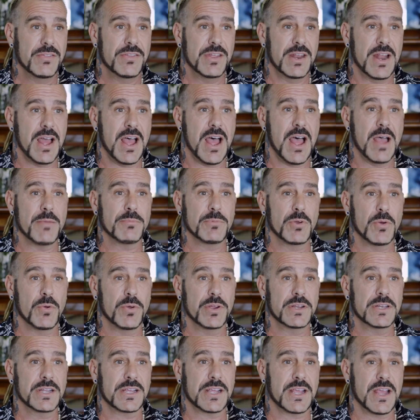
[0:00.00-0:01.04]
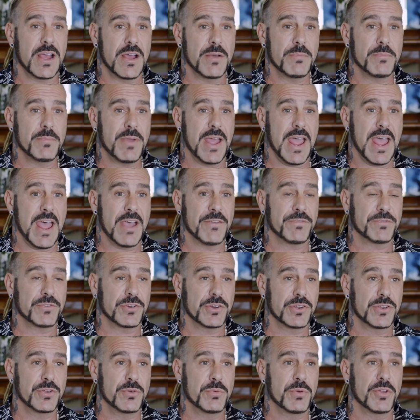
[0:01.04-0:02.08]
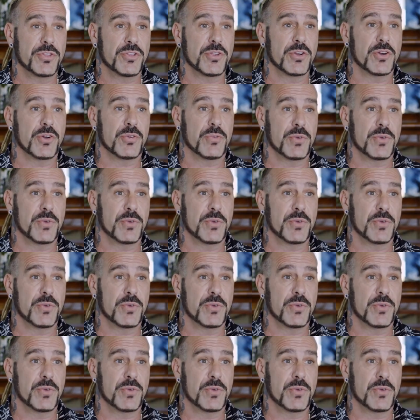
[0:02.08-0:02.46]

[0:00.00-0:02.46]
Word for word: then I'm going to come after you with an